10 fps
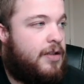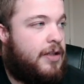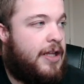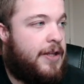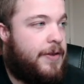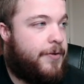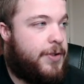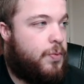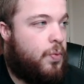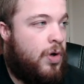At
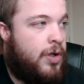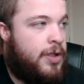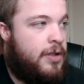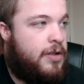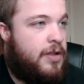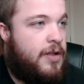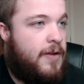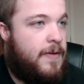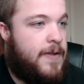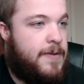31,
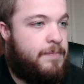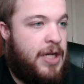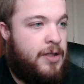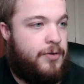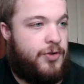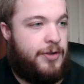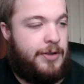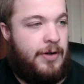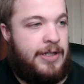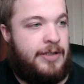the Bengals are going
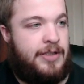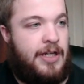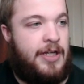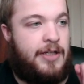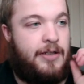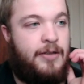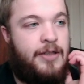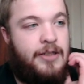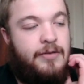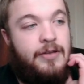to go ahead and take
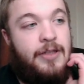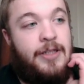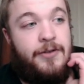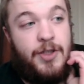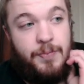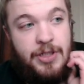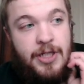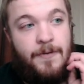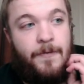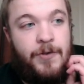Nicholas
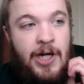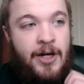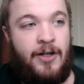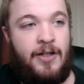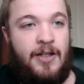Petit-Frere.